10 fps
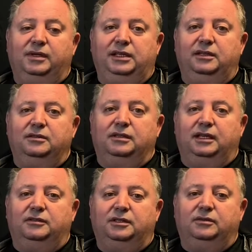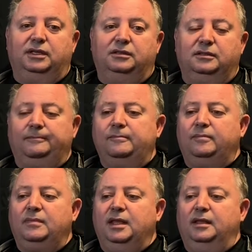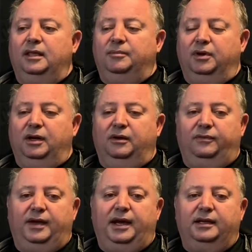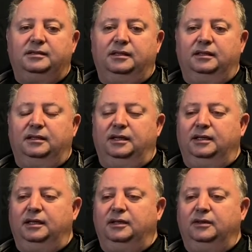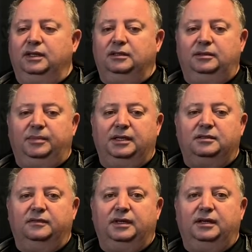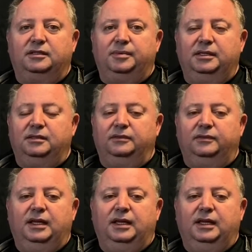you use electric drills. They burn out fast, and I know Hilti bits are very expensive.